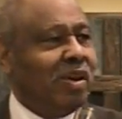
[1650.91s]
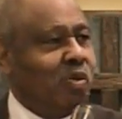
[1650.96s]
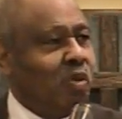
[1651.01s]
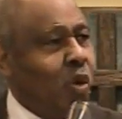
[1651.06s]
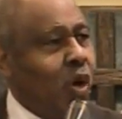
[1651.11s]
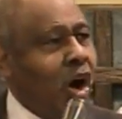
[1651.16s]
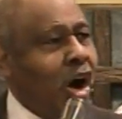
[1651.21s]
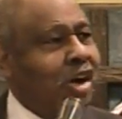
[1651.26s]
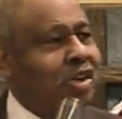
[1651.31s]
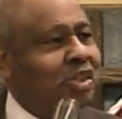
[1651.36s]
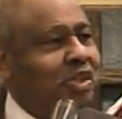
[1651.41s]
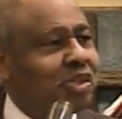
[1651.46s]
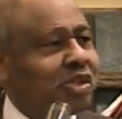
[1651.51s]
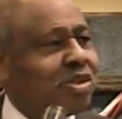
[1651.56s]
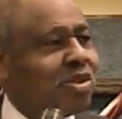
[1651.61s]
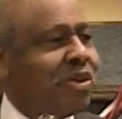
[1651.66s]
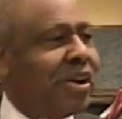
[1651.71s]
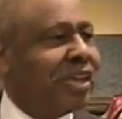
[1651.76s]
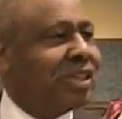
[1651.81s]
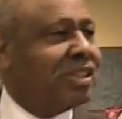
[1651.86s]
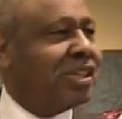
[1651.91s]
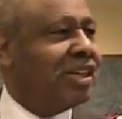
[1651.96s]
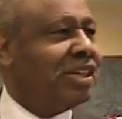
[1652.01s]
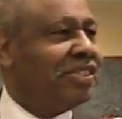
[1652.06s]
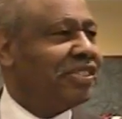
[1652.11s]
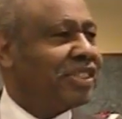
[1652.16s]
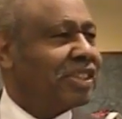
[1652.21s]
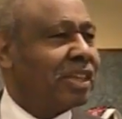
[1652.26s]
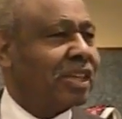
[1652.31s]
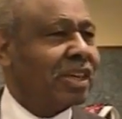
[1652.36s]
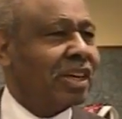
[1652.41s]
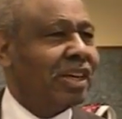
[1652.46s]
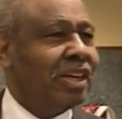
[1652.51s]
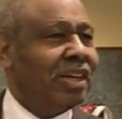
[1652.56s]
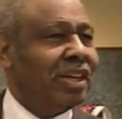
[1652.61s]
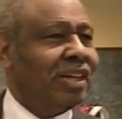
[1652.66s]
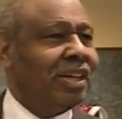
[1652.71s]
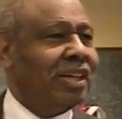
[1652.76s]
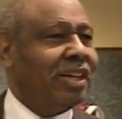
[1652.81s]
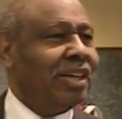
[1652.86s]
walk through it.
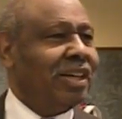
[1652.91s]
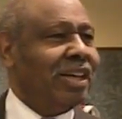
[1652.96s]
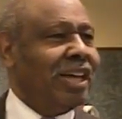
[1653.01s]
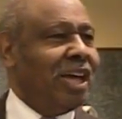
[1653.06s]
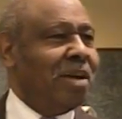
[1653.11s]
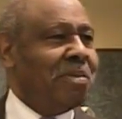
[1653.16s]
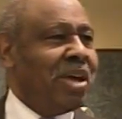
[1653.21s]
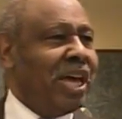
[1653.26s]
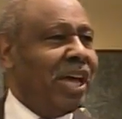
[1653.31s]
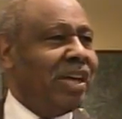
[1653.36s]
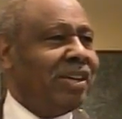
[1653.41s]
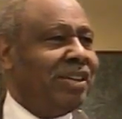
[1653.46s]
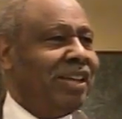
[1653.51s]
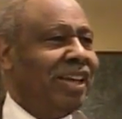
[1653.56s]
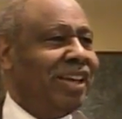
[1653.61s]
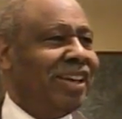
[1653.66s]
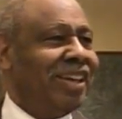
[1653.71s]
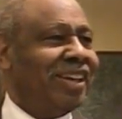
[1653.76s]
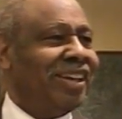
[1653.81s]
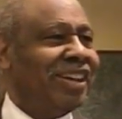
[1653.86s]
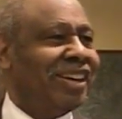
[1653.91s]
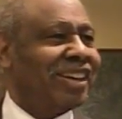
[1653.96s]
Amen?